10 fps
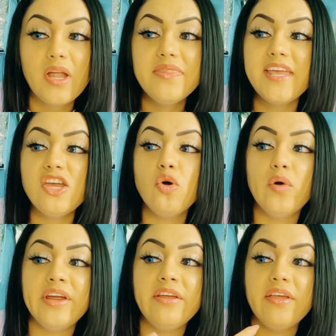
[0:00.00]
They
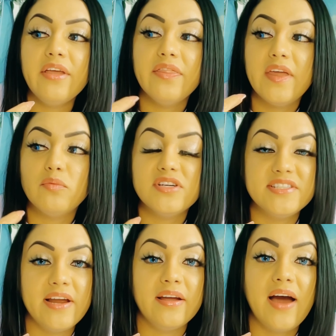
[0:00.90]
quit. They
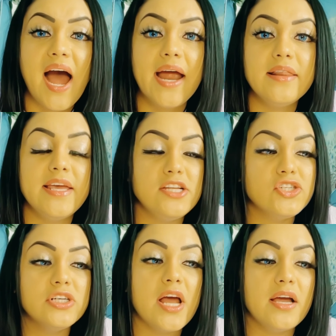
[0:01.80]
resent God. They
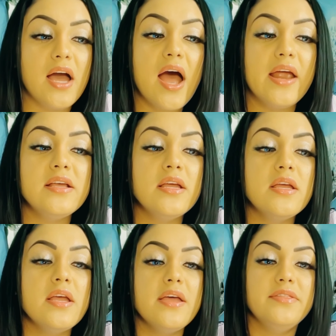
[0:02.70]
turn on God.
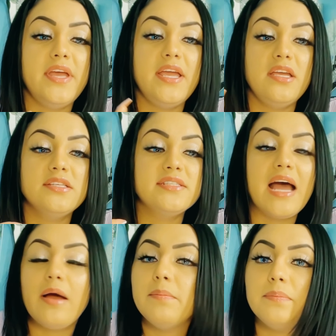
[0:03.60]
They
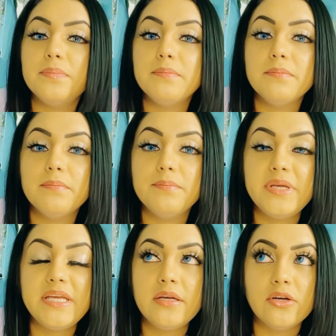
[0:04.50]
stop
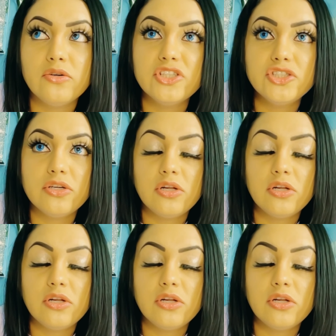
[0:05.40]
being a Christian